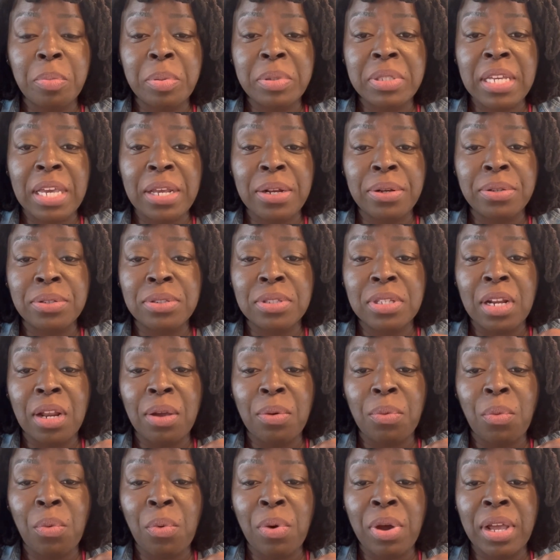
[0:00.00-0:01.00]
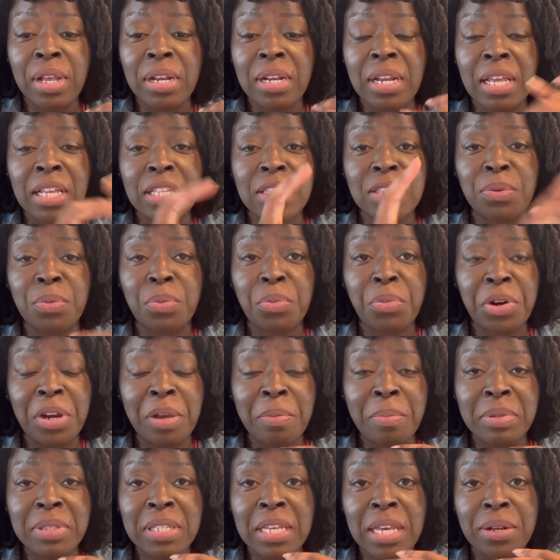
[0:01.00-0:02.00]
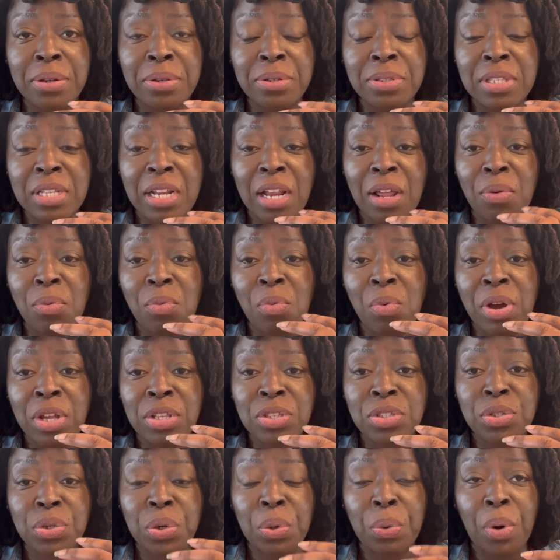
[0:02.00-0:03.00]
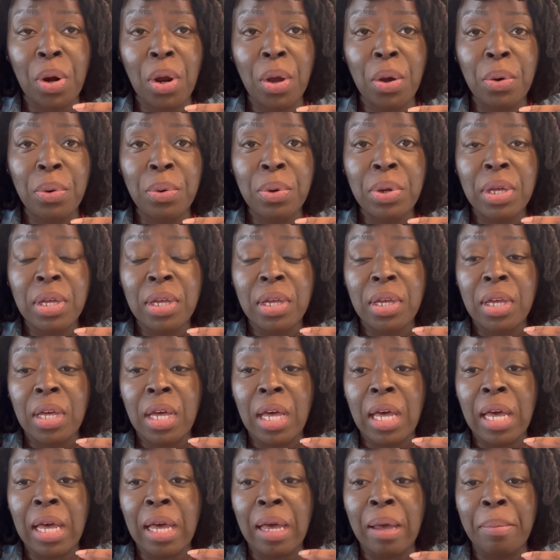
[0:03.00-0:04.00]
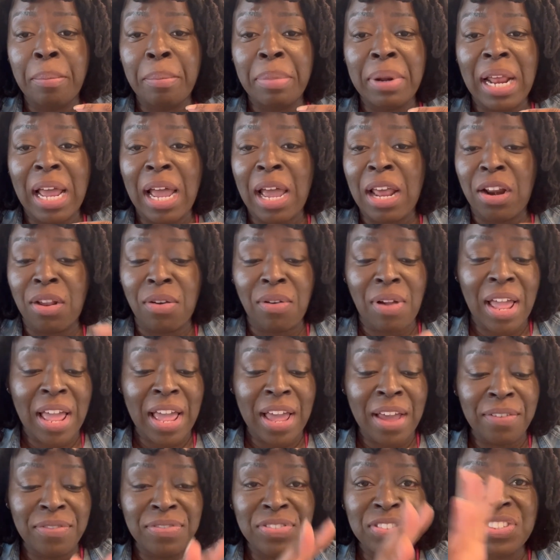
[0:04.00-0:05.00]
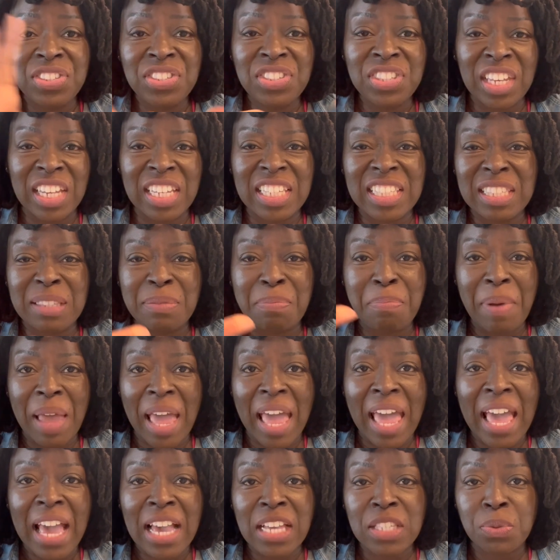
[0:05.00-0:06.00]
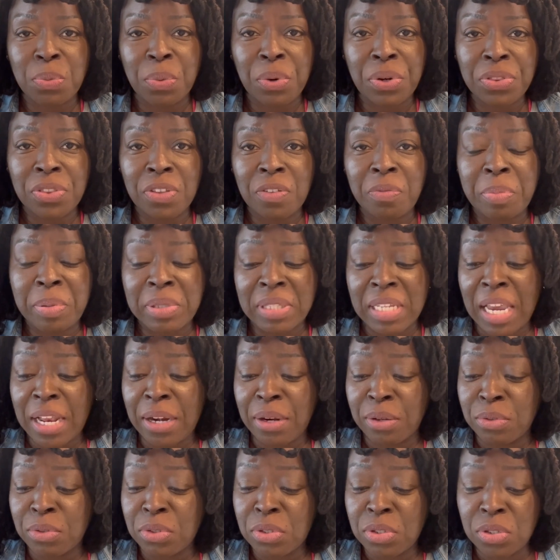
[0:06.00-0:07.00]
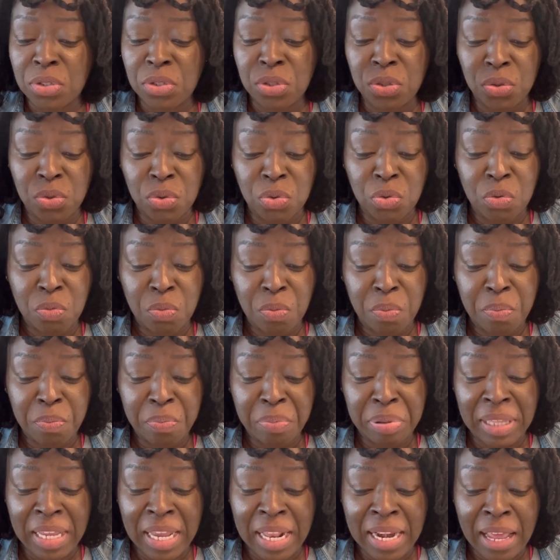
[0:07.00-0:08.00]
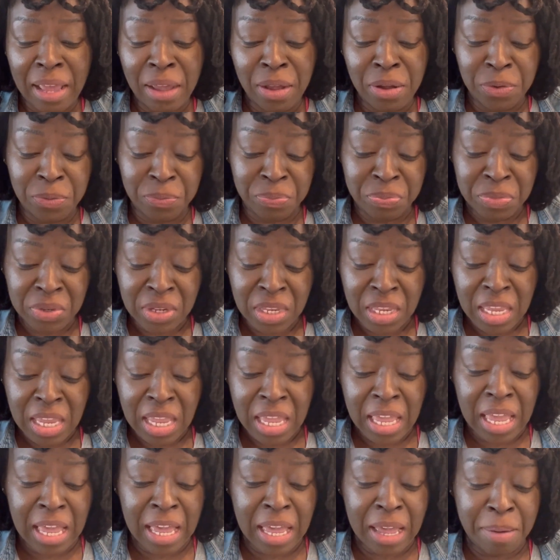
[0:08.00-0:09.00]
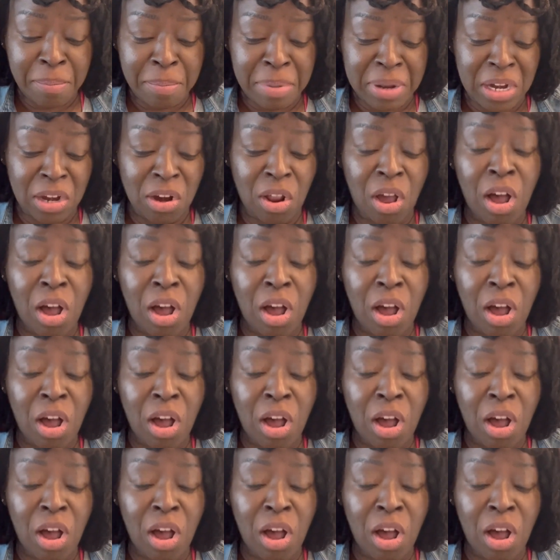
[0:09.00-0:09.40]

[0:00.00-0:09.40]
potatoes that I want and some red potatoes that I want to grow. But I don't have 6 bags worth of potatoes to plant out. But it